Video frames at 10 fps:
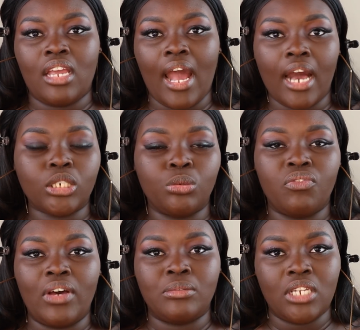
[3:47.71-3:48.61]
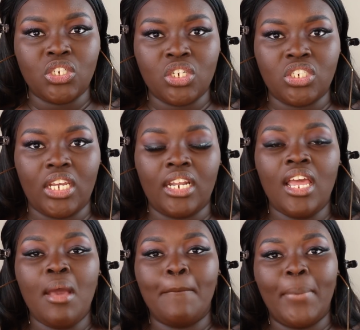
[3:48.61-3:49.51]
your actual foundation
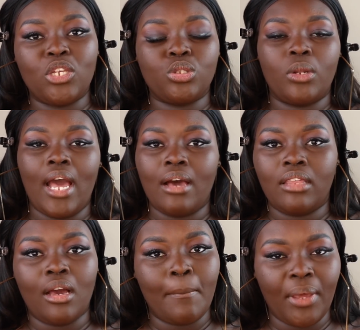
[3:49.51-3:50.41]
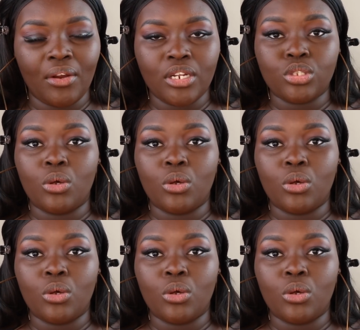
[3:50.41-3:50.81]
shade based on how they compared it.